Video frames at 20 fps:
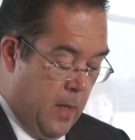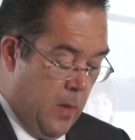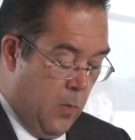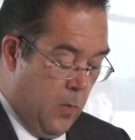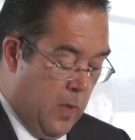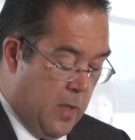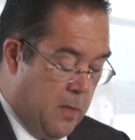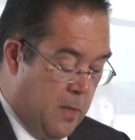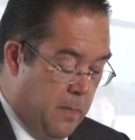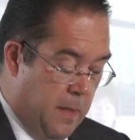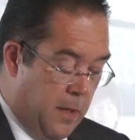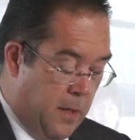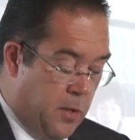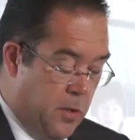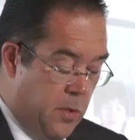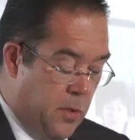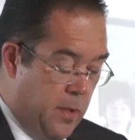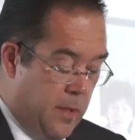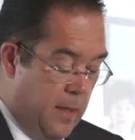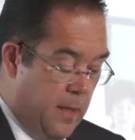We must make
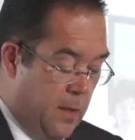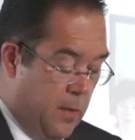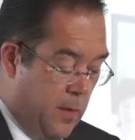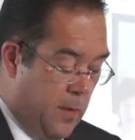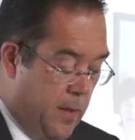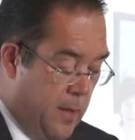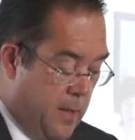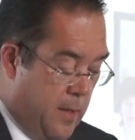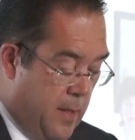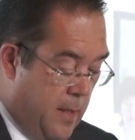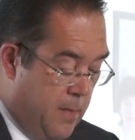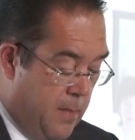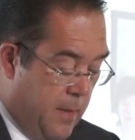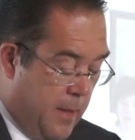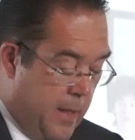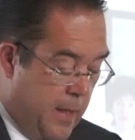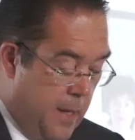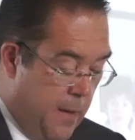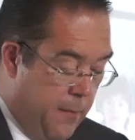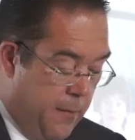sure that tourism
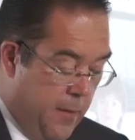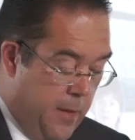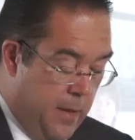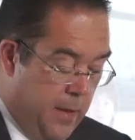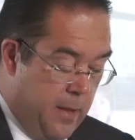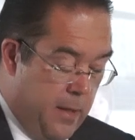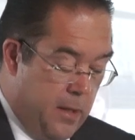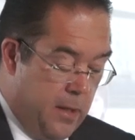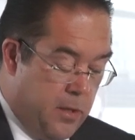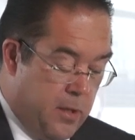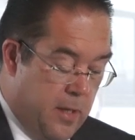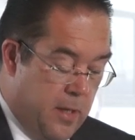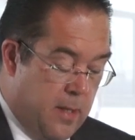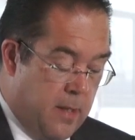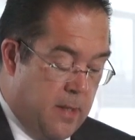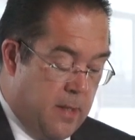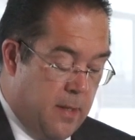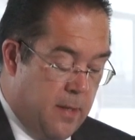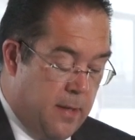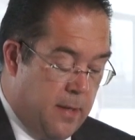carefully
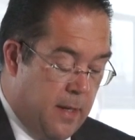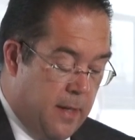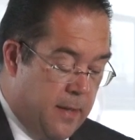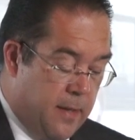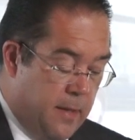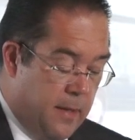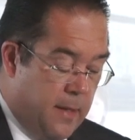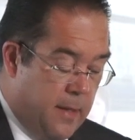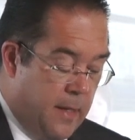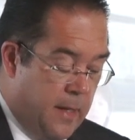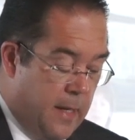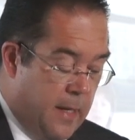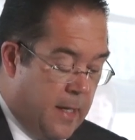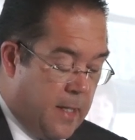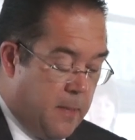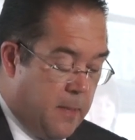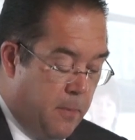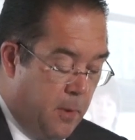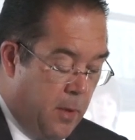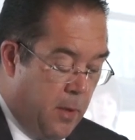nurtures rather than
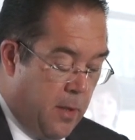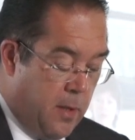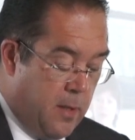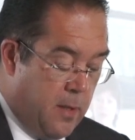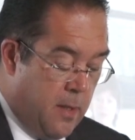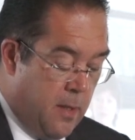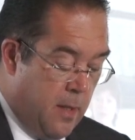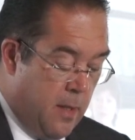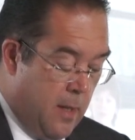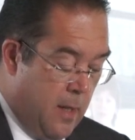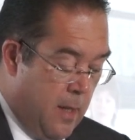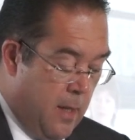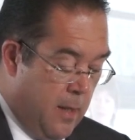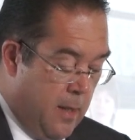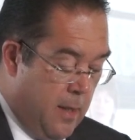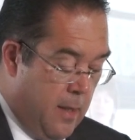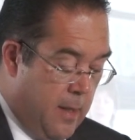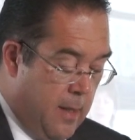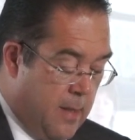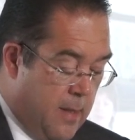exploits
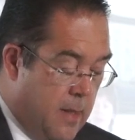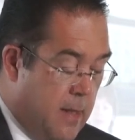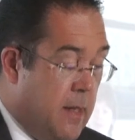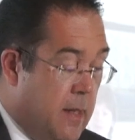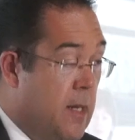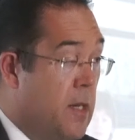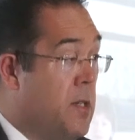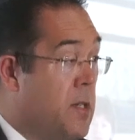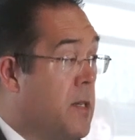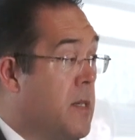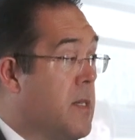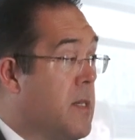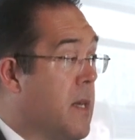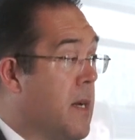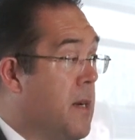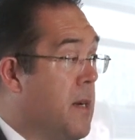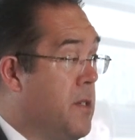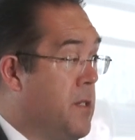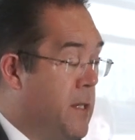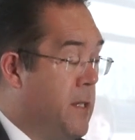the destination's
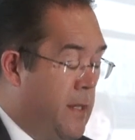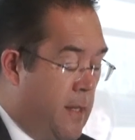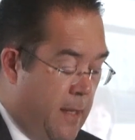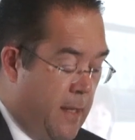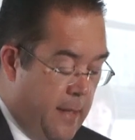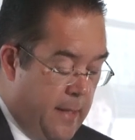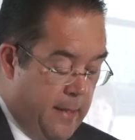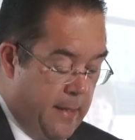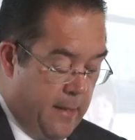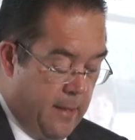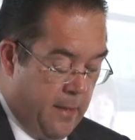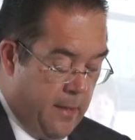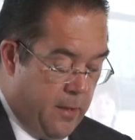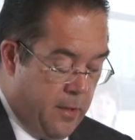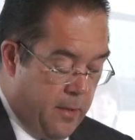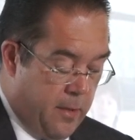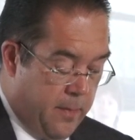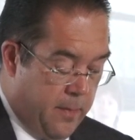cultural heritage.